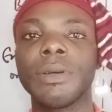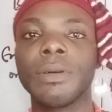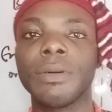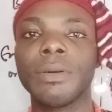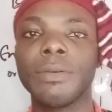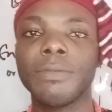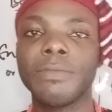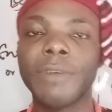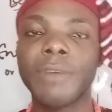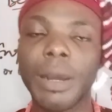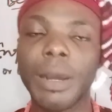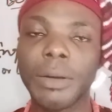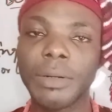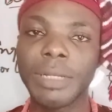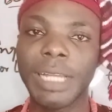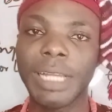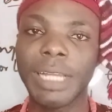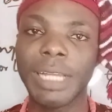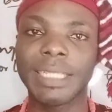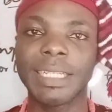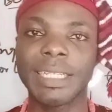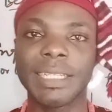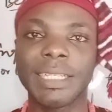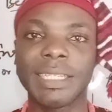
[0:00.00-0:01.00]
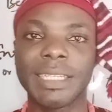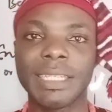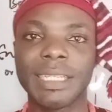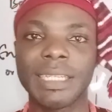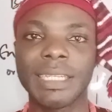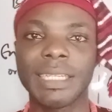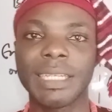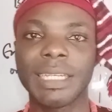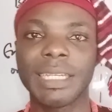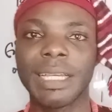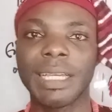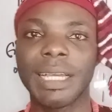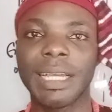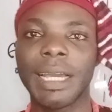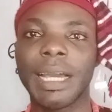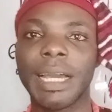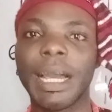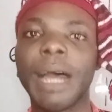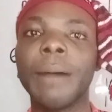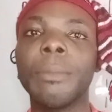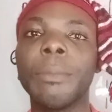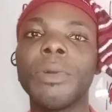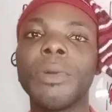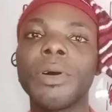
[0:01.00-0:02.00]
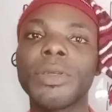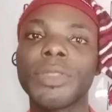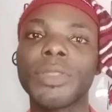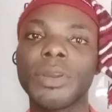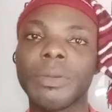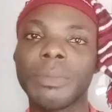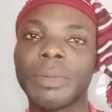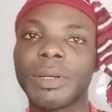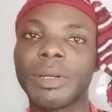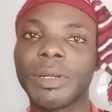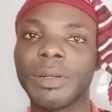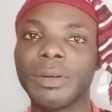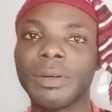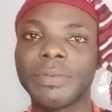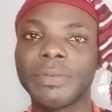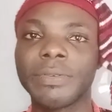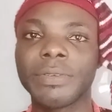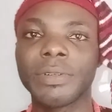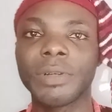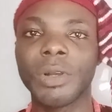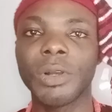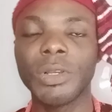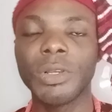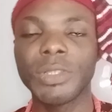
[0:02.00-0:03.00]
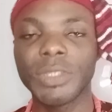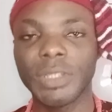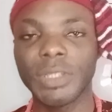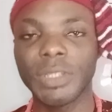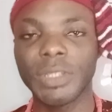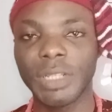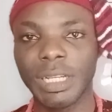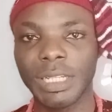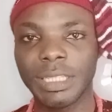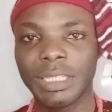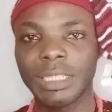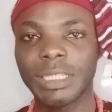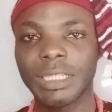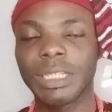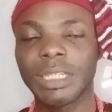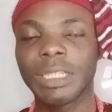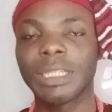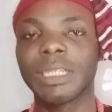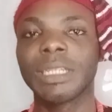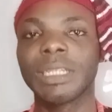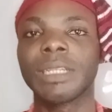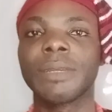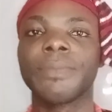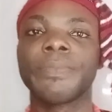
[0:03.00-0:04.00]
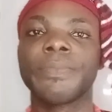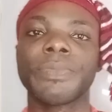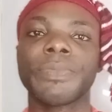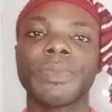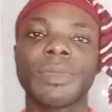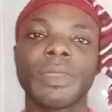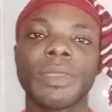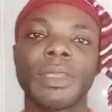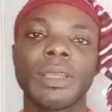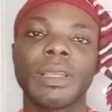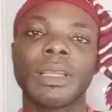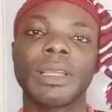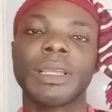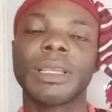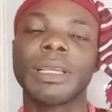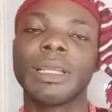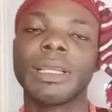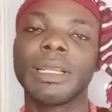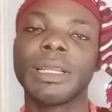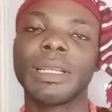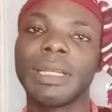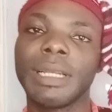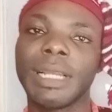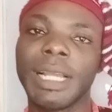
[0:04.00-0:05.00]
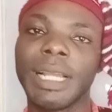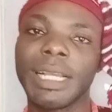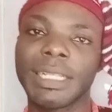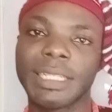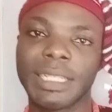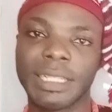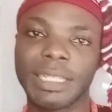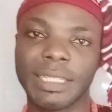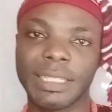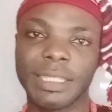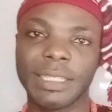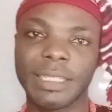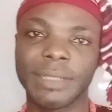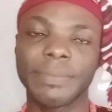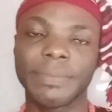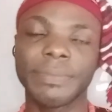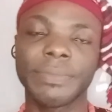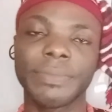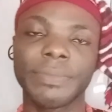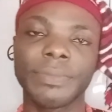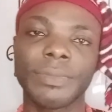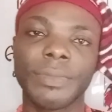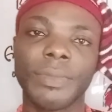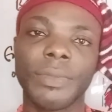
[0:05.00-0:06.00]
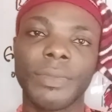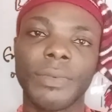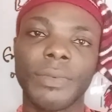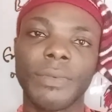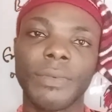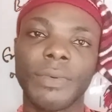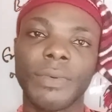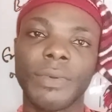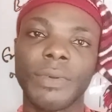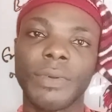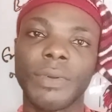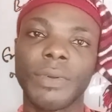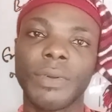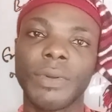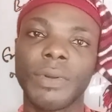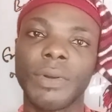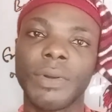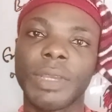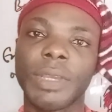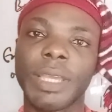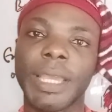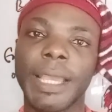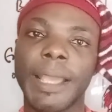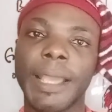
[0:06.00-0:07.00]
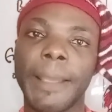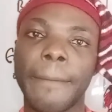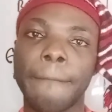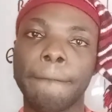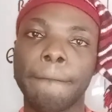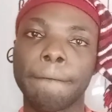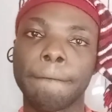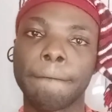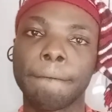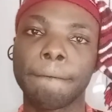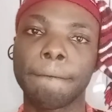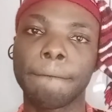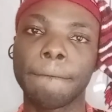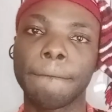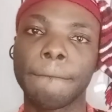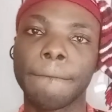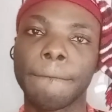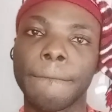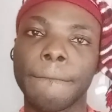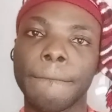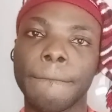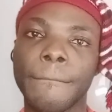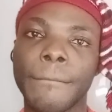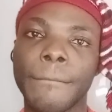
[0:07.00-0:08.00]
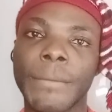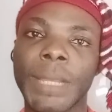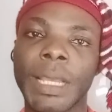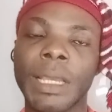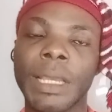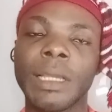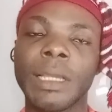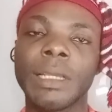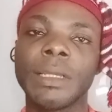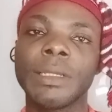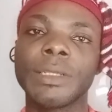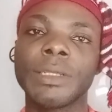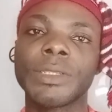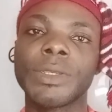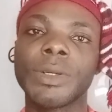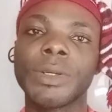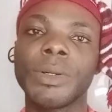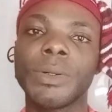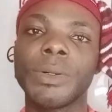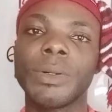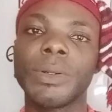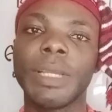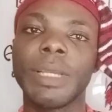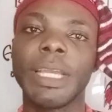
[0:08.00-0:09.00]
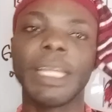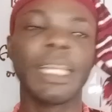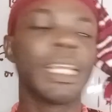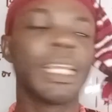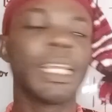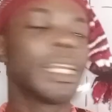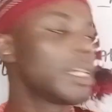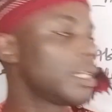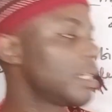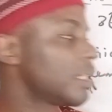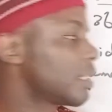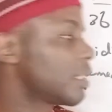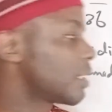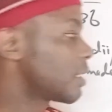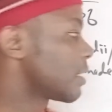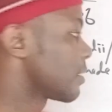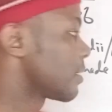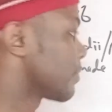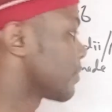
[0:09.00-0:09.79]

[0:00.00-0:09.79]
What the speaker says: vowel letters and more number of consonant letters. Okay, so in English